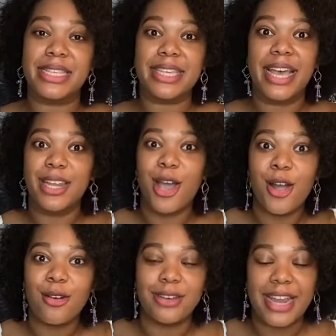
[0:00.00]
I
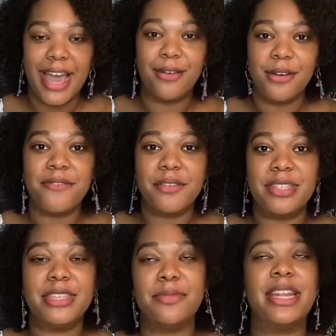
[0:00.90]
know, an hour and 15
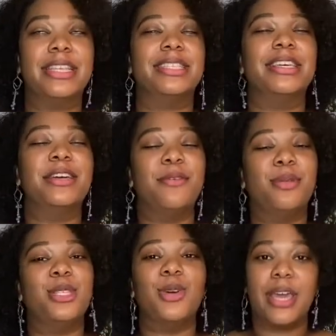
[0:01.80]
minutes, but it's
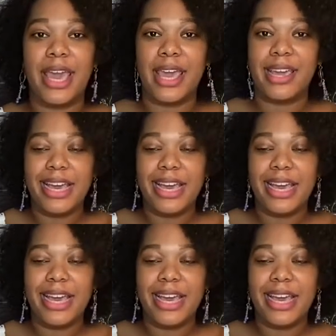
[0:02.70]
okay.